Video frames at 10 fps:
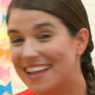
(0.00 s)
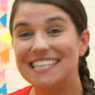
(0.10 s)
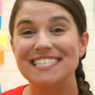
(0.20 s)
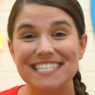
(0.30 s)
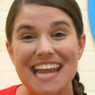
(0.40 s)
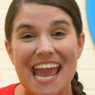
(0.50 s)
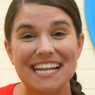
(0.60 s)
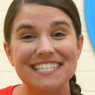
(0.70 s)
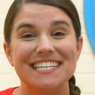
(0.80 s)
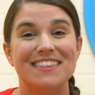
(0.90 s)
Let's
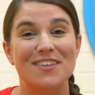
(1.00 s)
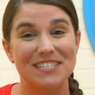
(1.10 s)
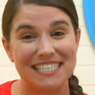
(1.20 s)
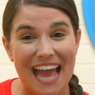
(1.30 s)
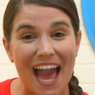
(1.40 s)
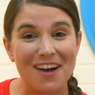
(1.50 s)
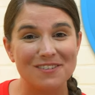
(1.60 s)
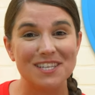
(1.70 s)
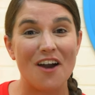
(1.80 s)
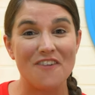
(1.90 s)
change the
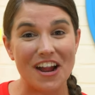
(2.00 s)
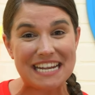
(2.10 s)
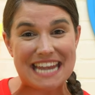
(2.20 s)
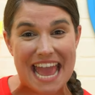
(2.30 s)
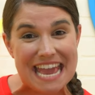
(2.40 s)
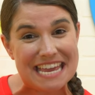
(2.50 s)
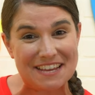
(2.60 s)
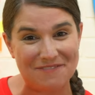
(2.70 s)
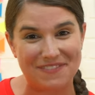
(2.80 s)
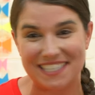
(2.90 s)
sounds of our
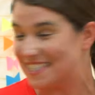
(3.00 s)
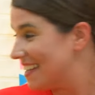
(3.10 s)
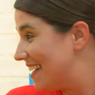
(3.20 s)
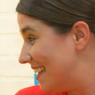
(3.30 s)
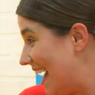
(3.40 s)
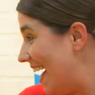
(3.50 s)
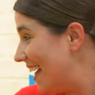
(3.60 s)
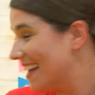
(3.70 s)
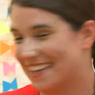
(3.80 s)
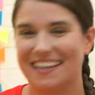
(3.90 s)
names. Yeah?
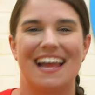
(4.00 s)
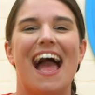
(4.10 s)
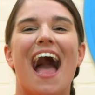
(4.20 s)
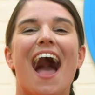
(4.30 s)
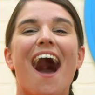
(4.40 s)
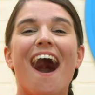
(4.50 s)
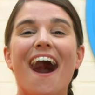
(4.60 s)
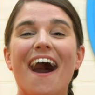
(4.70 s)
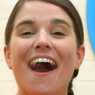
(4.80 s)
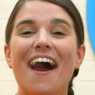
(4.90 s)

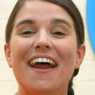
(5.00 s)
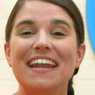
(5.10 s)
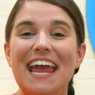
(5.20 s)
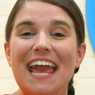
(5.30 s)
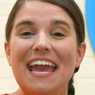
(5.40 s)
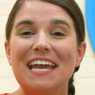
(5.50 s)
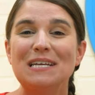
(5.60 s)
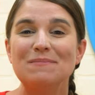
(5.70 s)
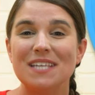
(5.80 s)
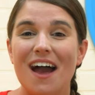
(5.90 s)
Our
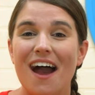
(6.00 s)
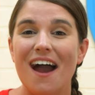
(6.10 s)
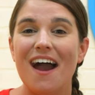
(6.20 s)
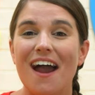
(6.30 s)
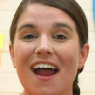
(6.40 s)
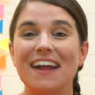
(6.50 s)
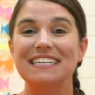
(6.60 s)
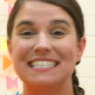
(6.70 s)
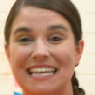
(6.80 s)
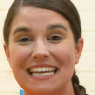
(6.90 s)
names are
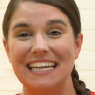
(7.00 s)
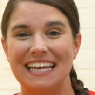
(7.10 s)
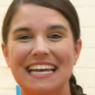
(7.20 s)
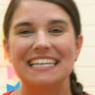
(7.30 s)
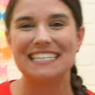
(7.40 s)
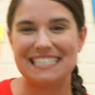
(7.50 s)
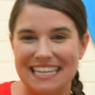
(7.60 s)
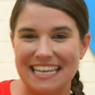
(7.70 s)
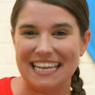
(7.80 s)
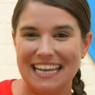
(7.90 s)
T,
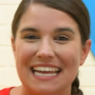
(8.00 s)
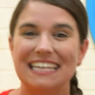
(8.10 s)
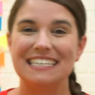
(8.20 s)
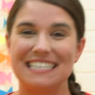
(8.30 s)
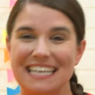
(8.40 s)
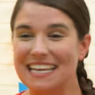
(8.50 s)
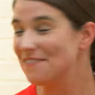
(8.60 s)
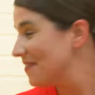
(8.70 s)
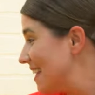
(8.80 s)
T, T,